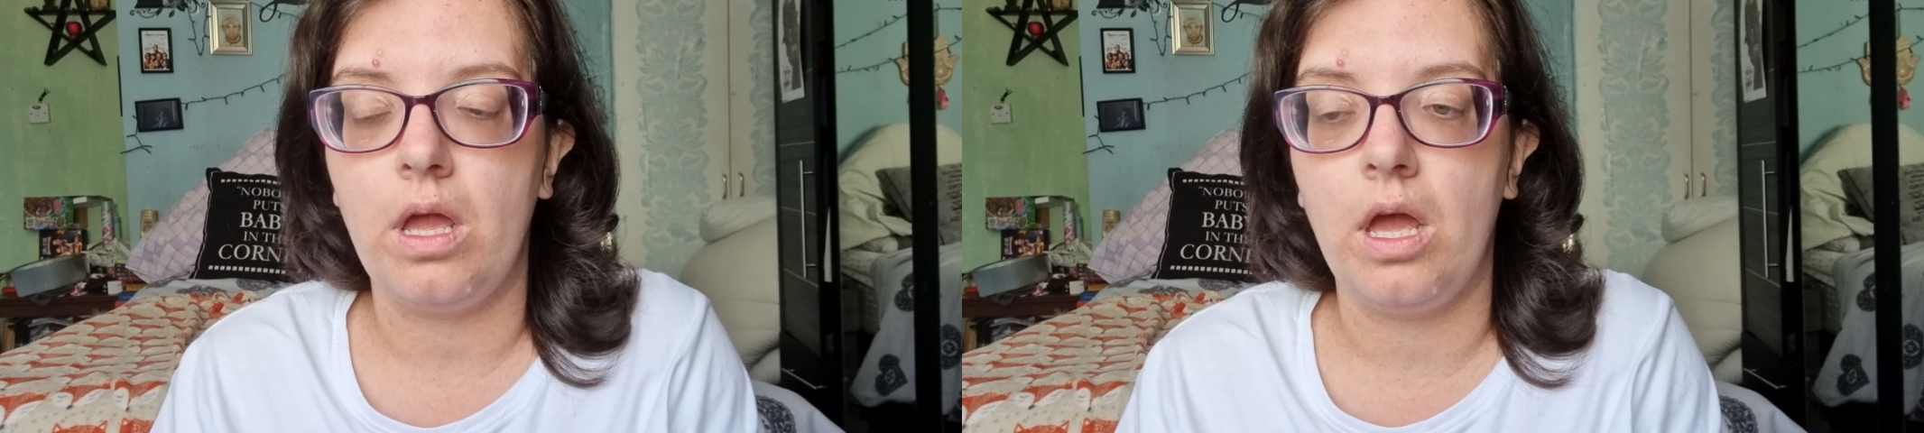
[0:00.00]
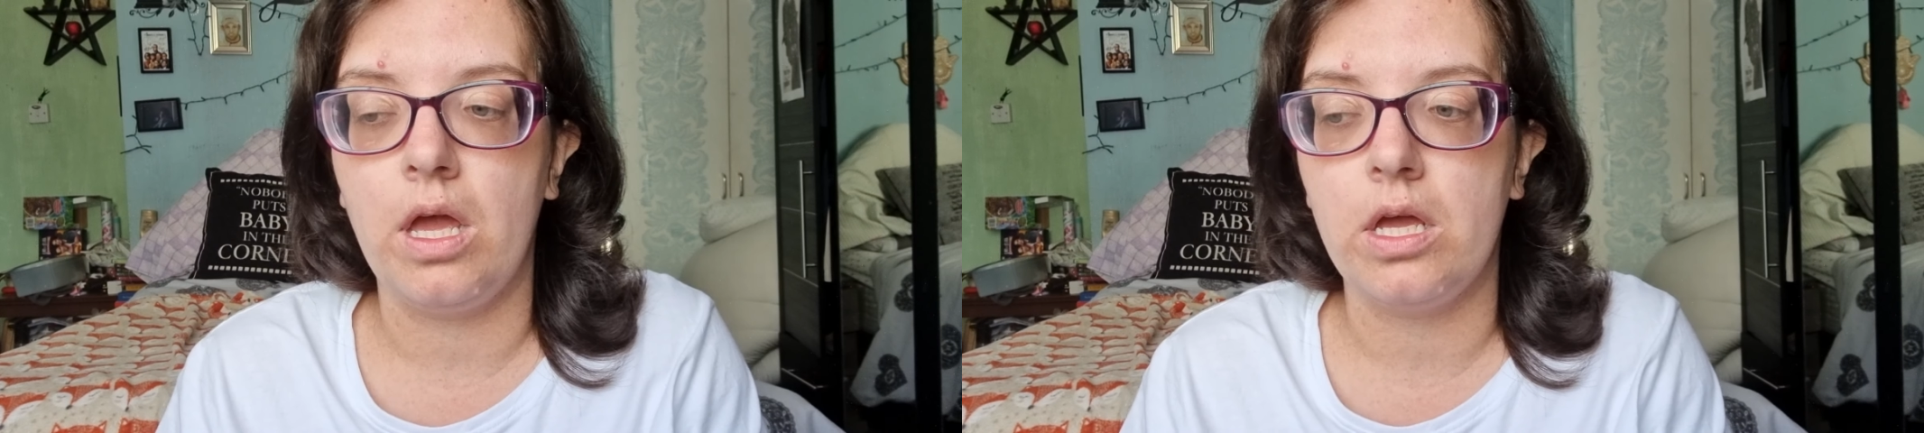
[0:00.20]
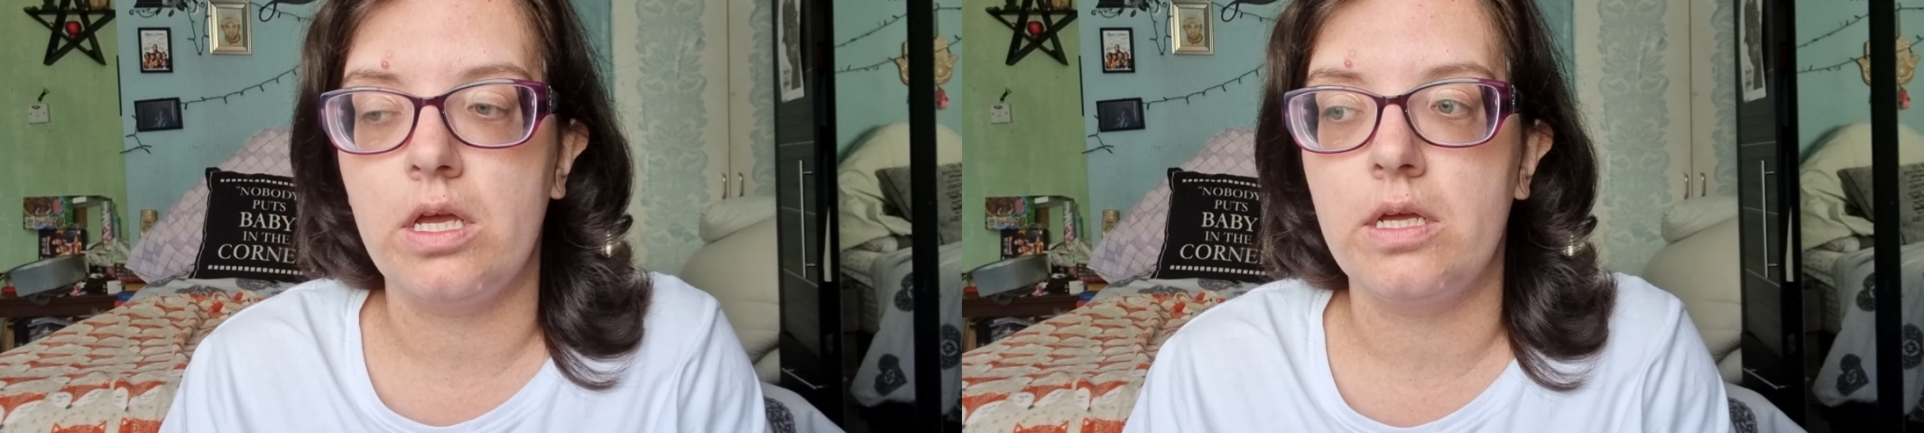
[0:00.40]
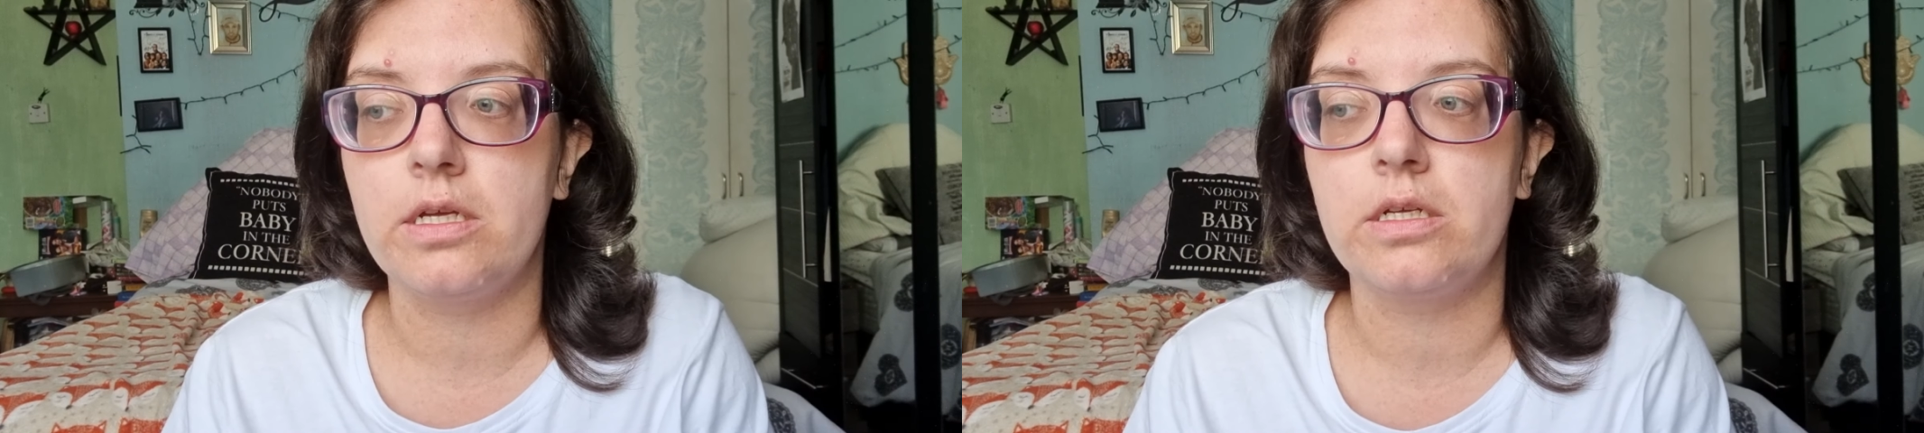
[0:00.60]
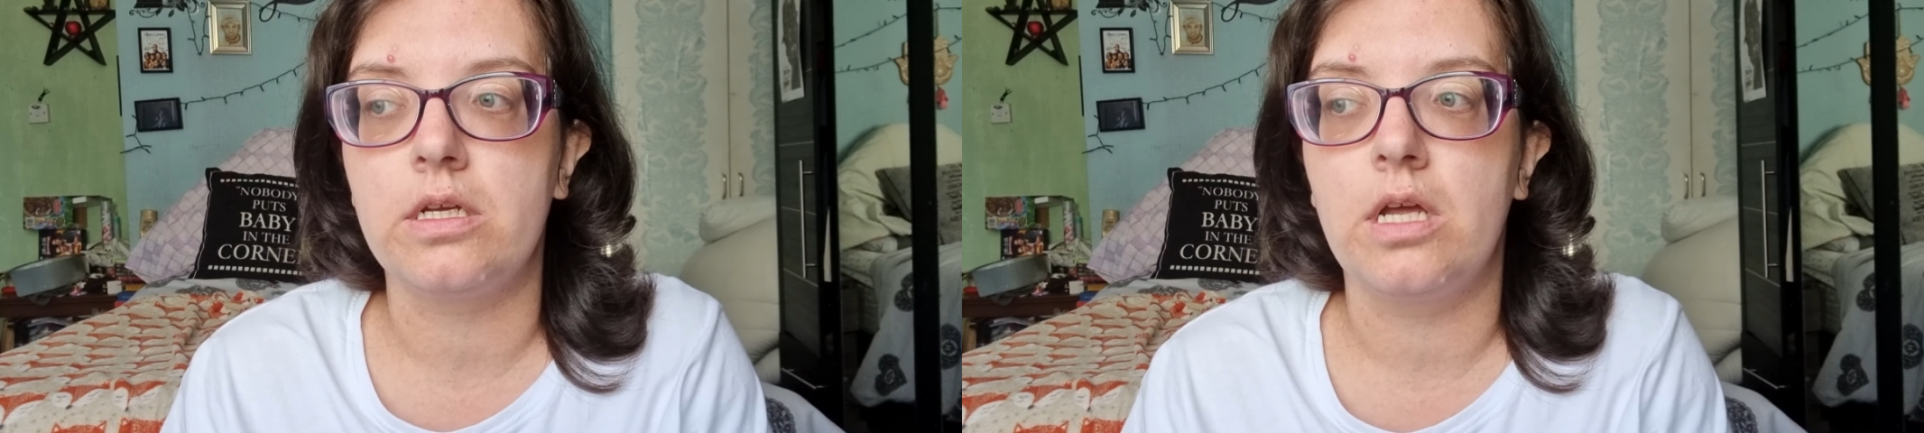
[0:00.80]

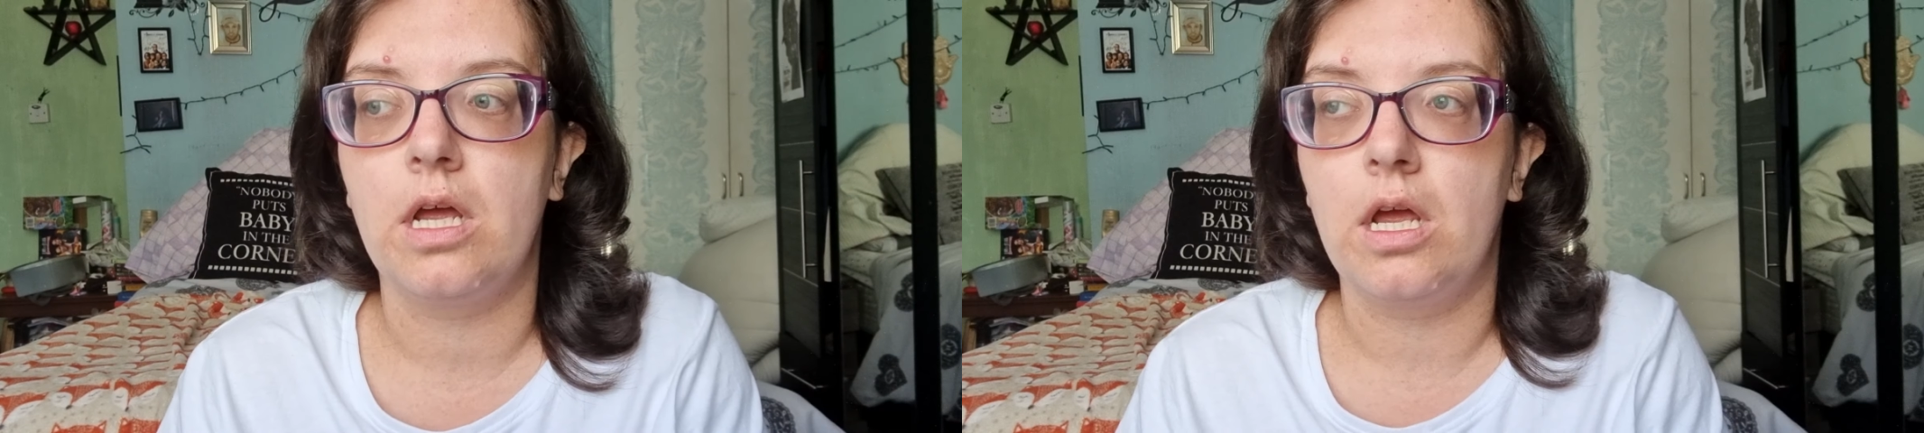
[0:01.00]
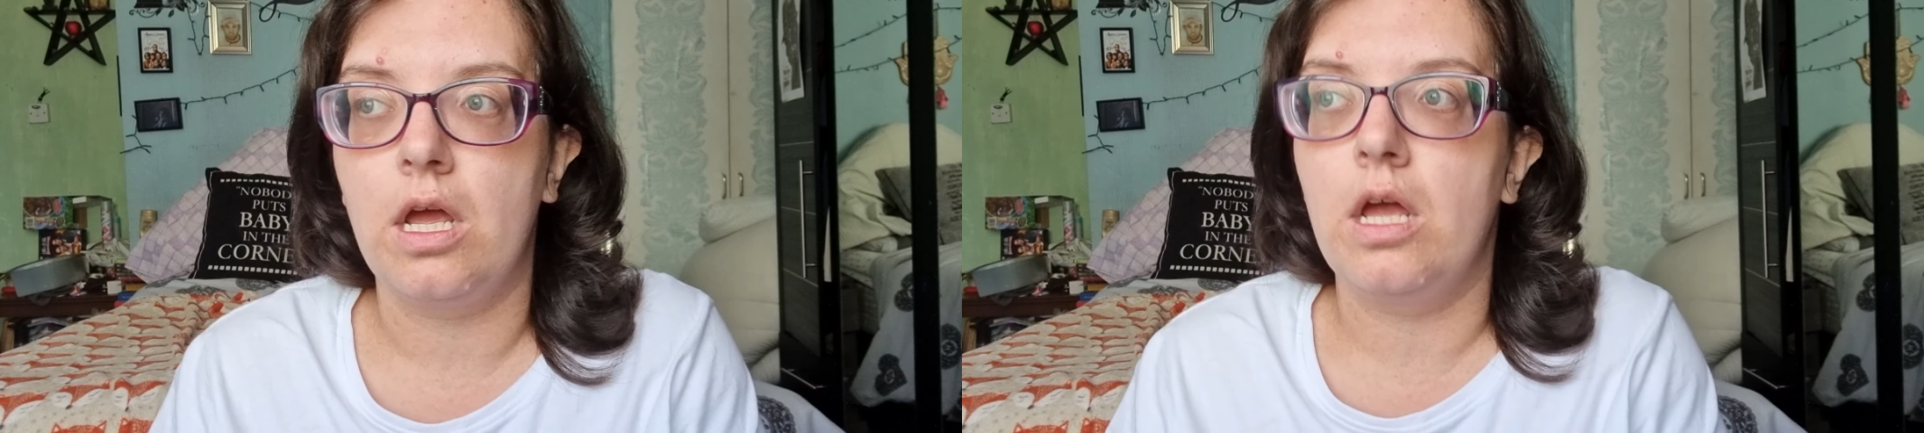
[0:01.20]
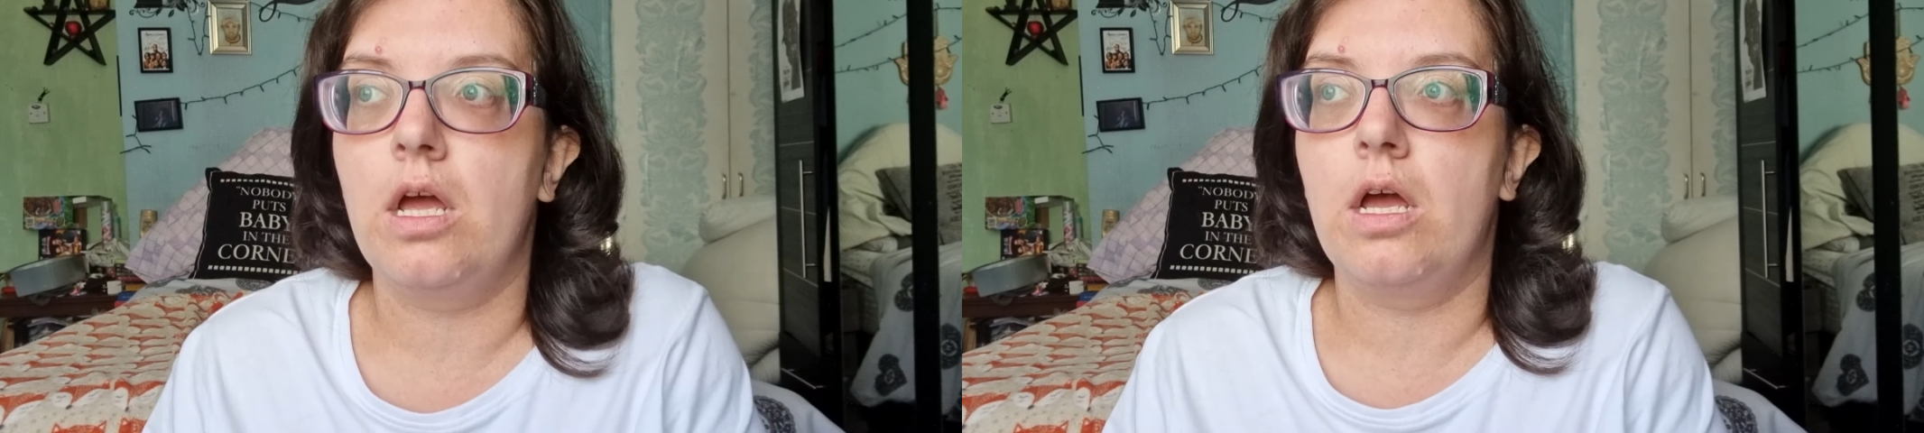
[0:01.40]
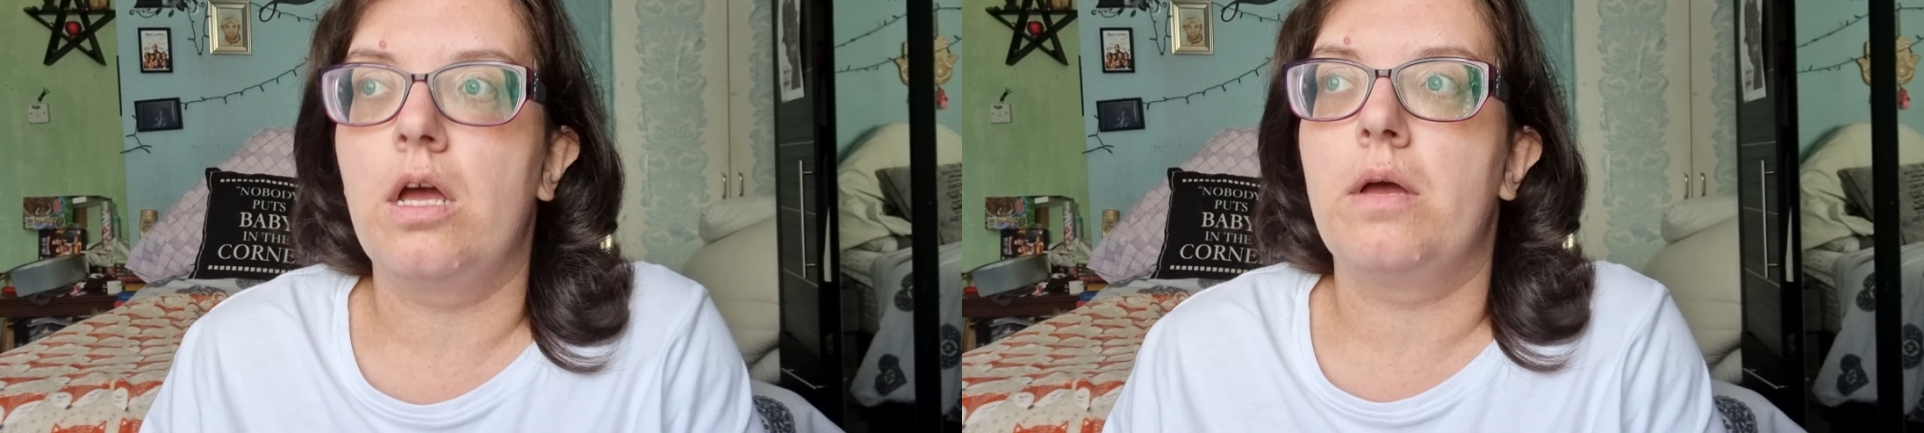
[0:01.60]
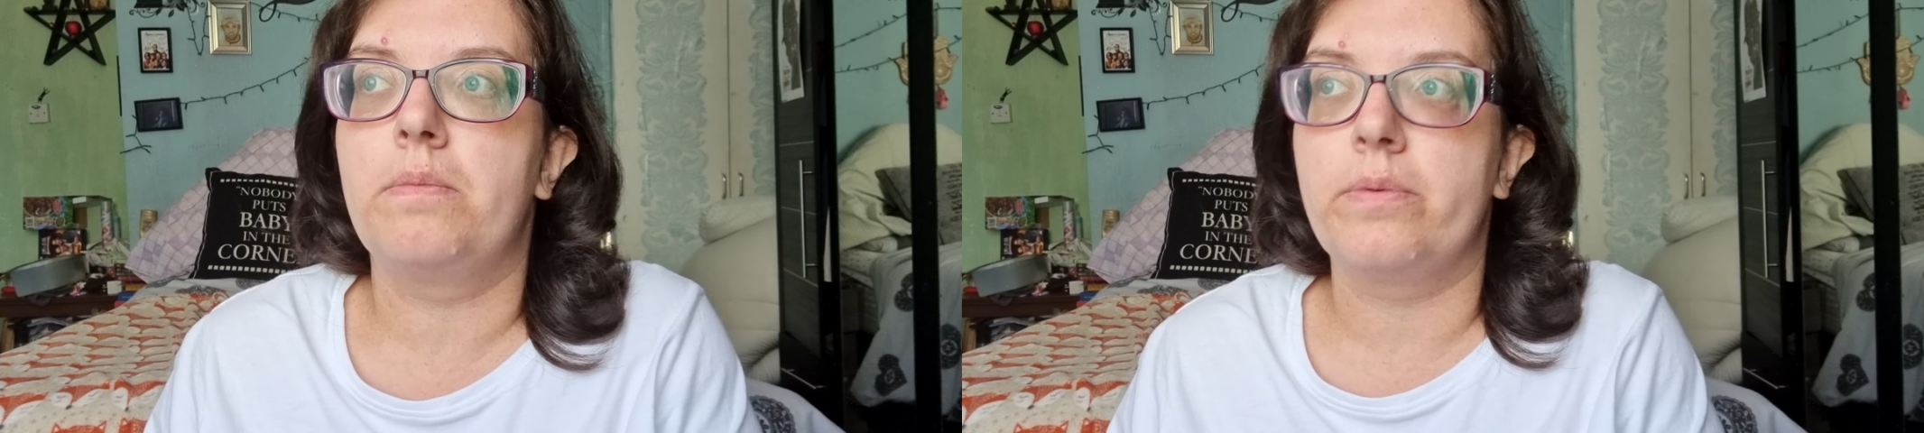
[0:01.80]
But
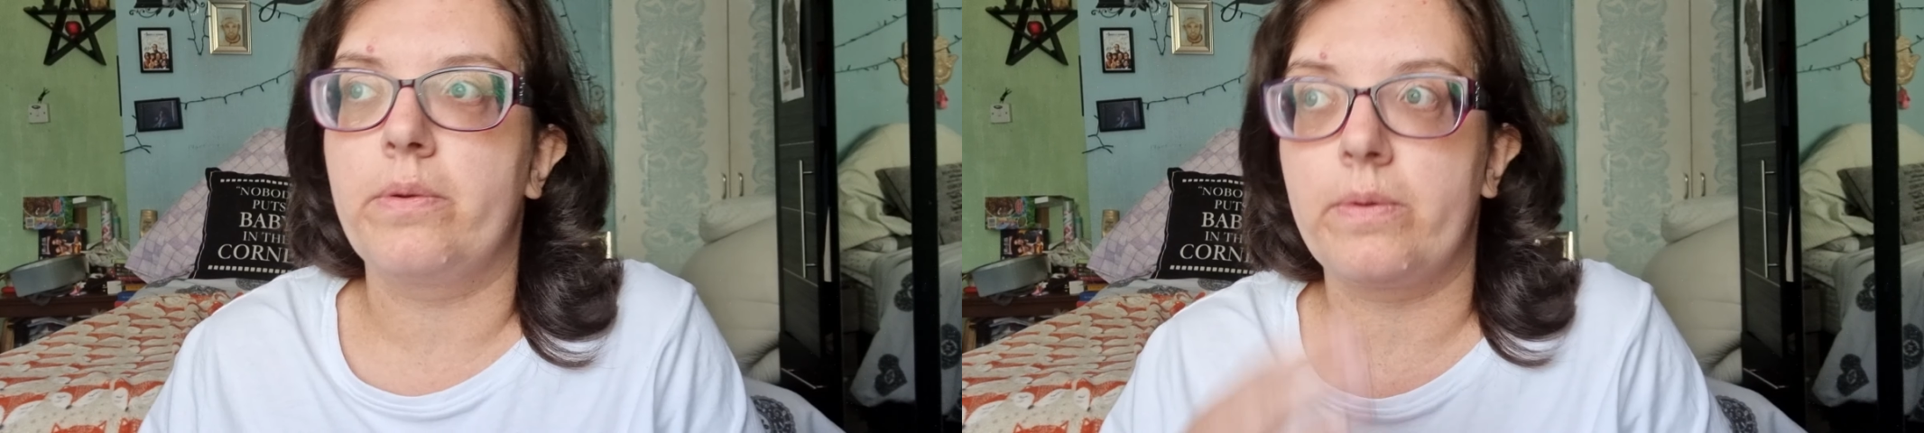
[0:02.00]
we